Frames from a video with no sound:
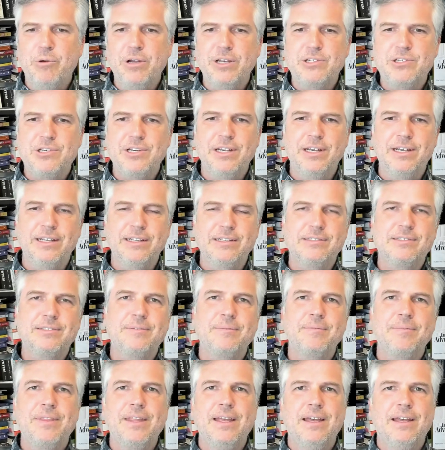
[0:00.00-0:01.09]
which
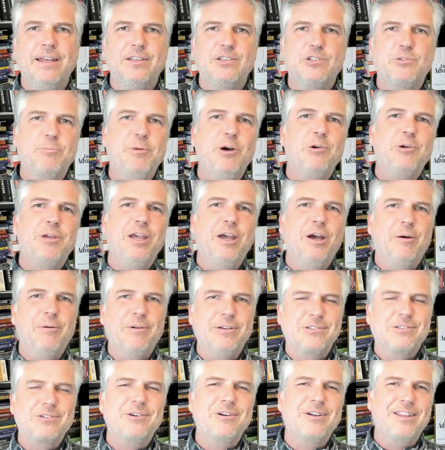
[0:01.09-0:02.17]
is Spokeo
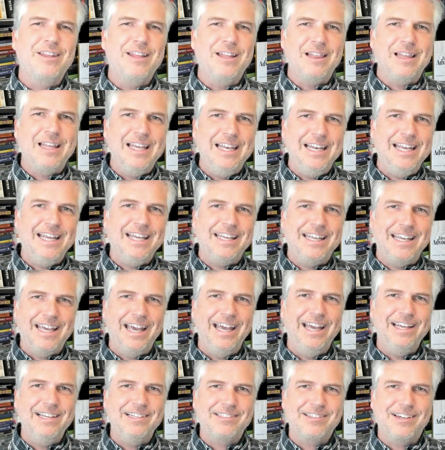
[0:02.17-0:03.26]
is sort of the leading
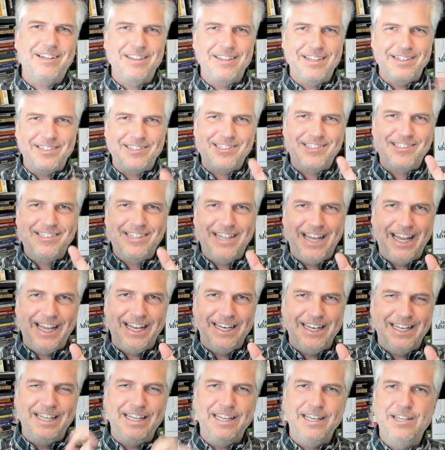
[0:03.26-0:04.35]
case on this
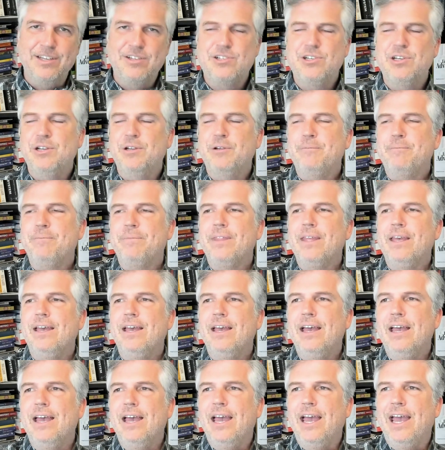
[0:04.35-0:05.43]
standing issue.
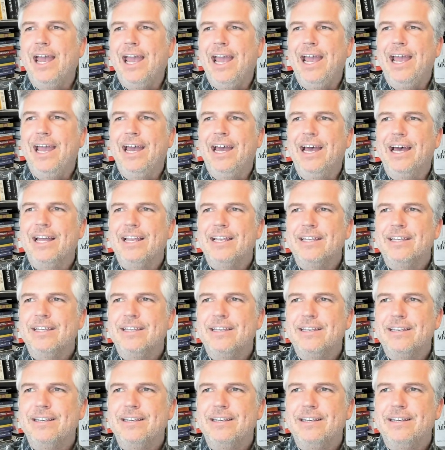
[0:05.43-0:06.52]

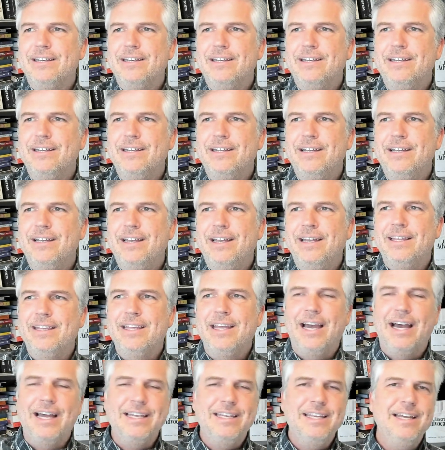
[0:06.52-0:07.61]
And and
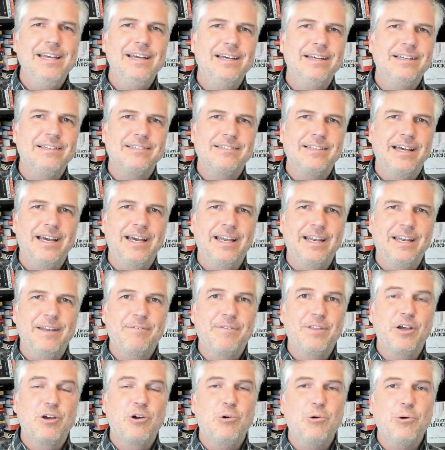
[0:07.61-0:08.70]
the idea is that
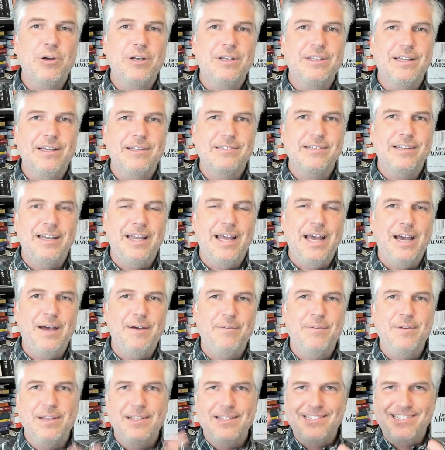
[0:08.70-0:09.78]
if the court doesn't
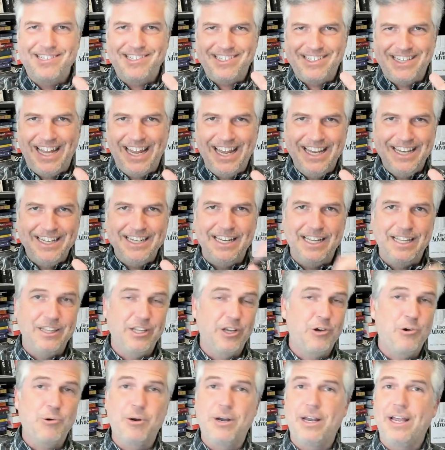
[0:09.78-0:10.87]
have standing,
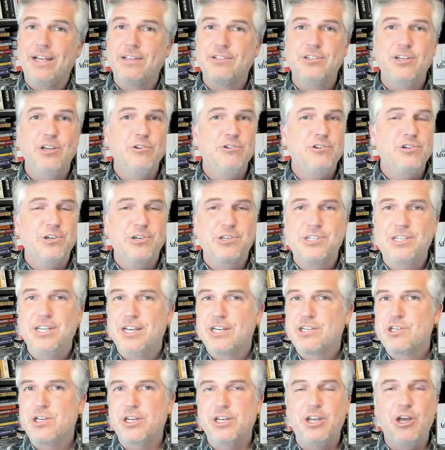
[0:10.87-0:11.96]
the court has no
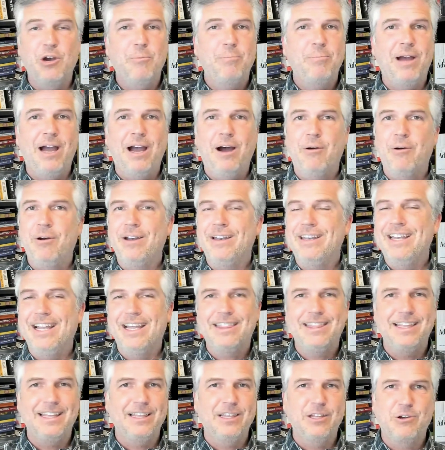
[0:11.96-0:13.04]
jurisdiction, no power,
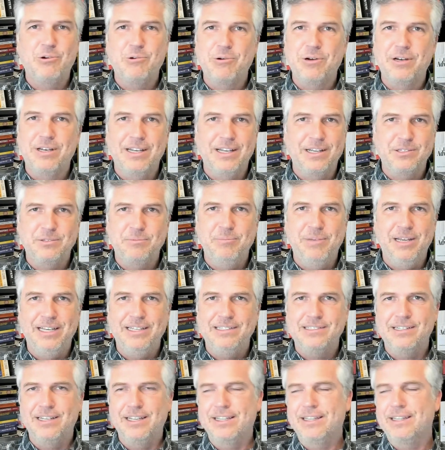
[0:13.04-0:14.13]
nothing the court does
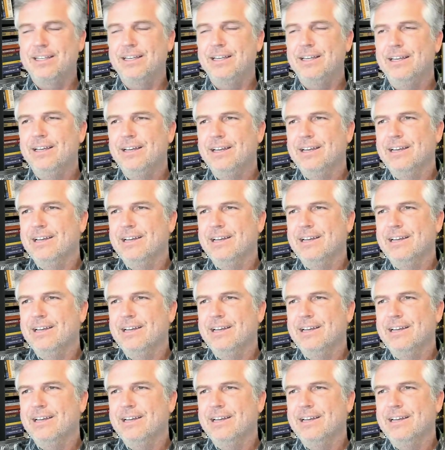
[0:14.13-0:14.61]
means anything.